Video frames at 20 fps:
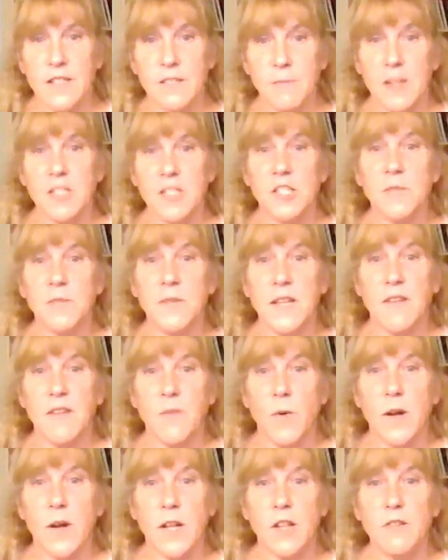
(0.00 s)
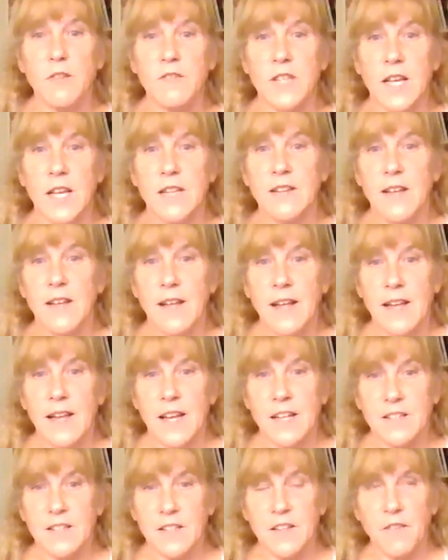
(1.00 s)
As much as we never want to lose it,
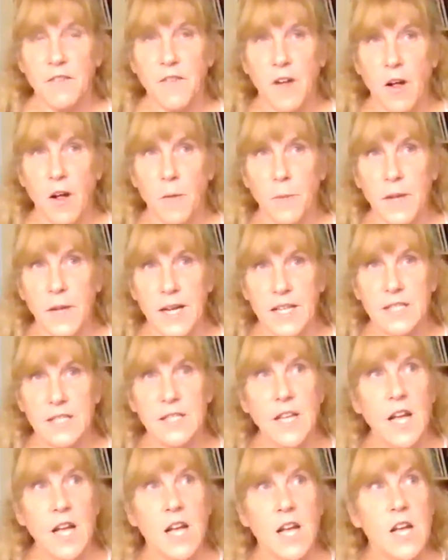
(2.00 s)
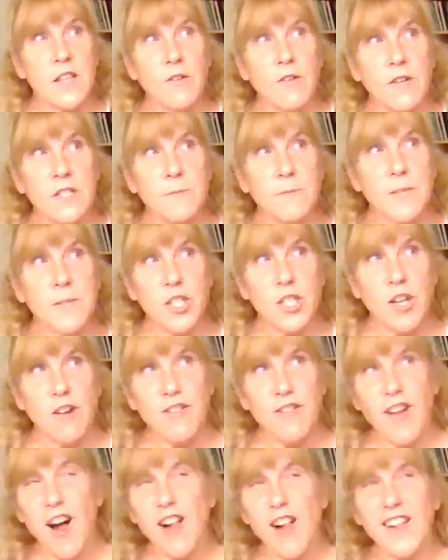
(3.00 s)
it's a difficult place. The Christmas
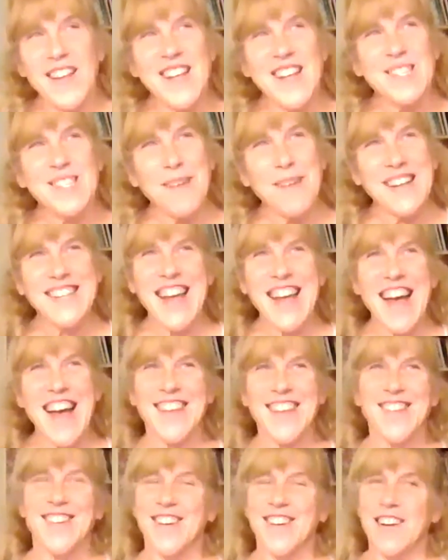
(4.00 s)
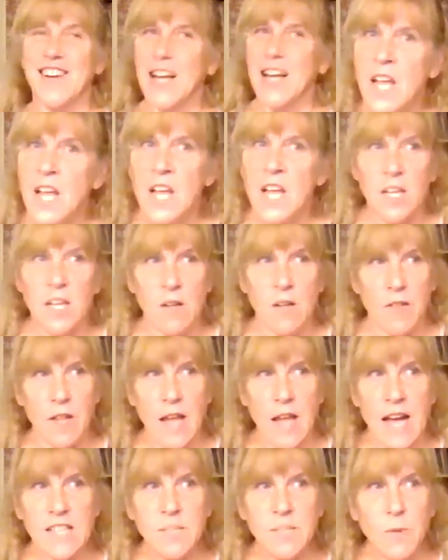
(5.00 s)
show, the Holiday Spectacular, the
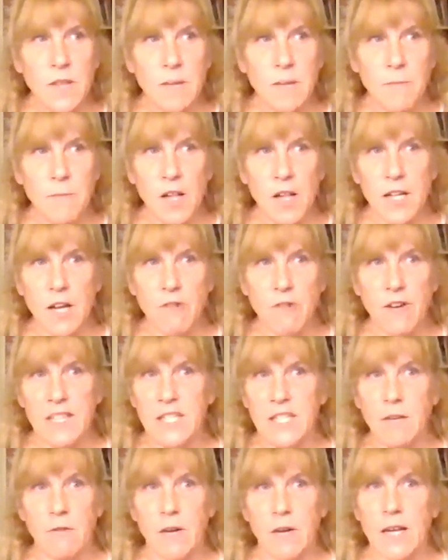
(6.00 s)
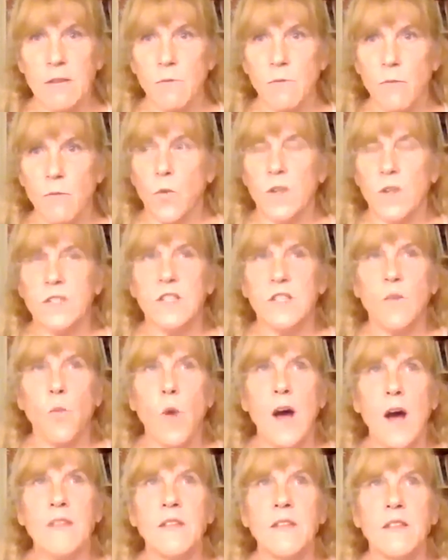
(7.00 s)
last one that Molly and Gracie were in was the
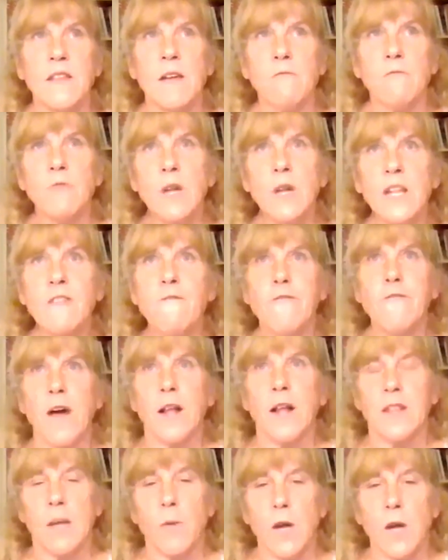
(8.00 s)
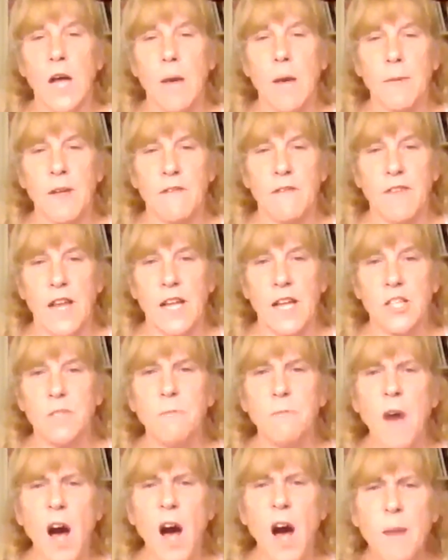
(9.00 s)
one that they really felt they were coming of
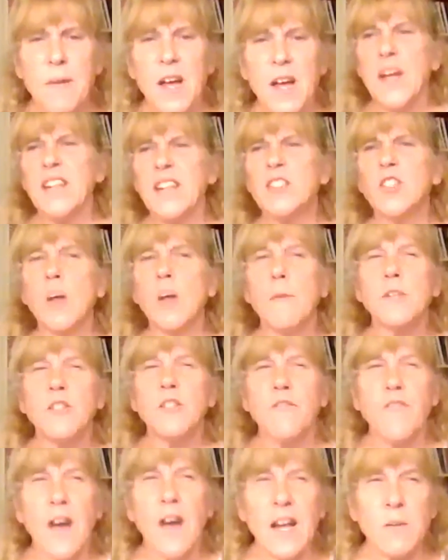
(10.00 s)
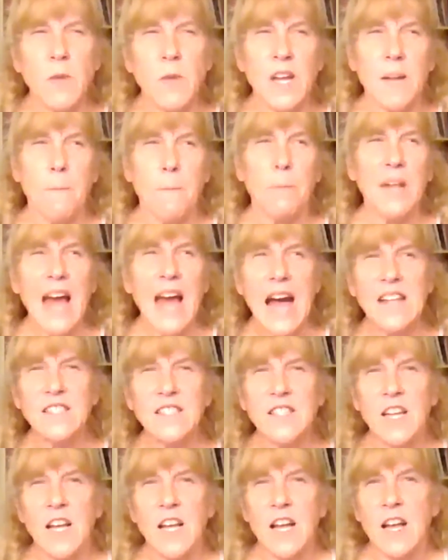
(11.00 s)
age. Mom, we had so much fun. We had a
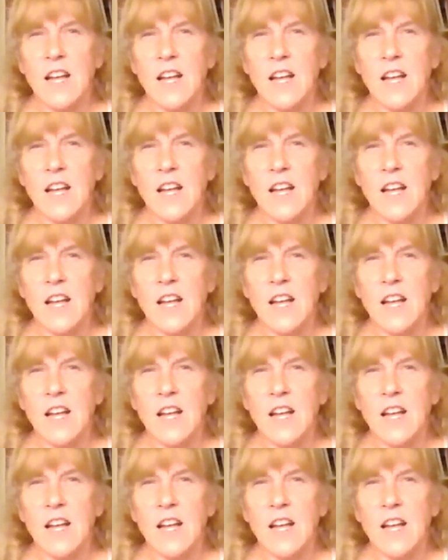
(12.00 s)
blast.